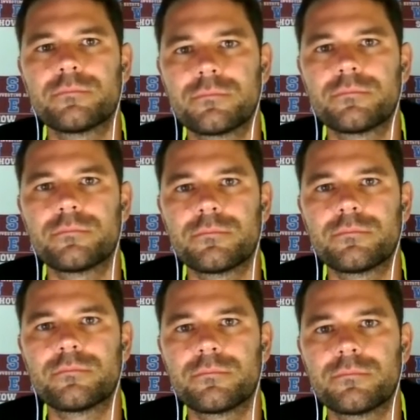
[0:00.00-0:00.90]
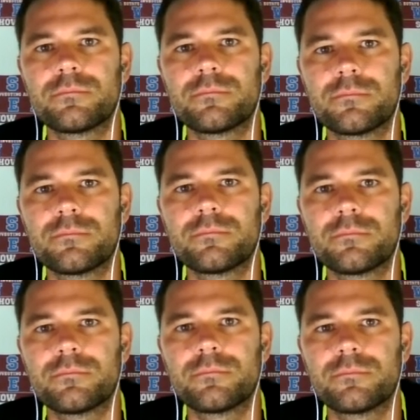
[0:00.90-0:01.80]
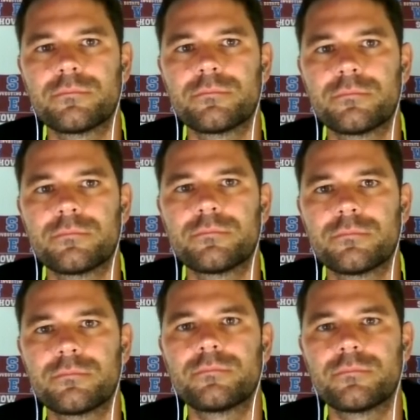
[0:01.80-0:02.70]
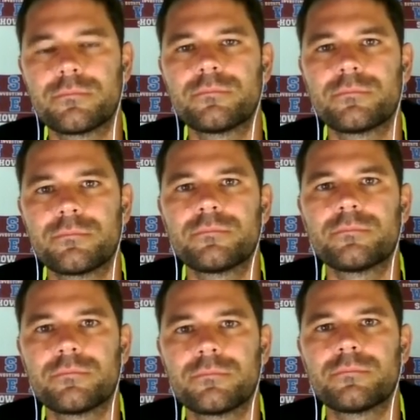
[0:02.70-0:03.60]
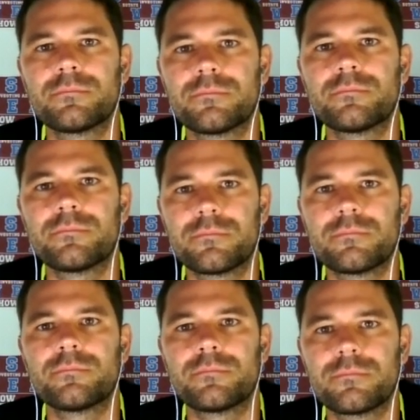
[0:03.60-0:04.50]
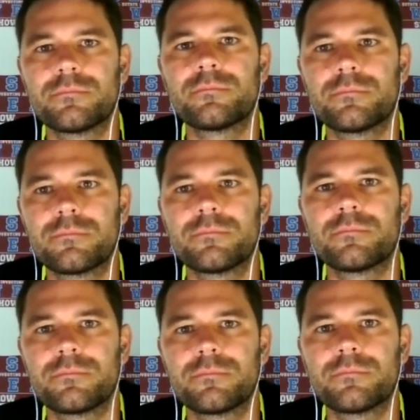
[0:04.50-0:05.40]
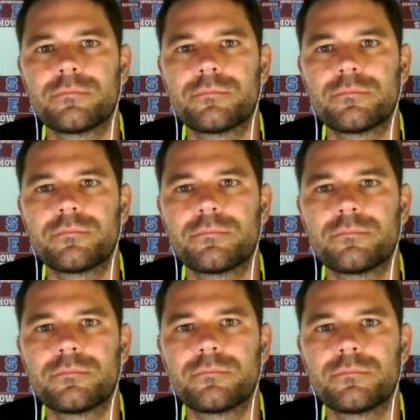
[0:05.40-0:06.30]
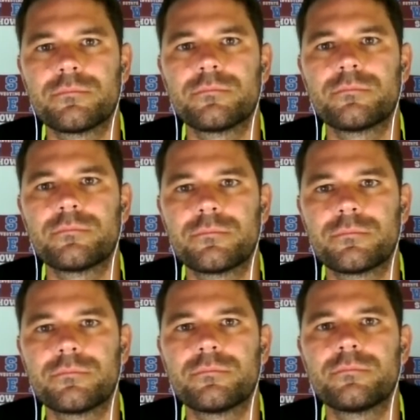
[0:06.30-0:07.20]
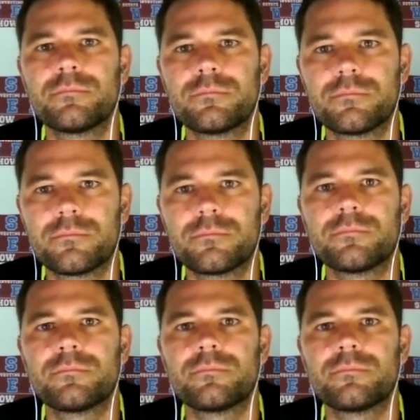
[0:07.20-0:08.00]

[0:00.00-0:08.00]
[no speech]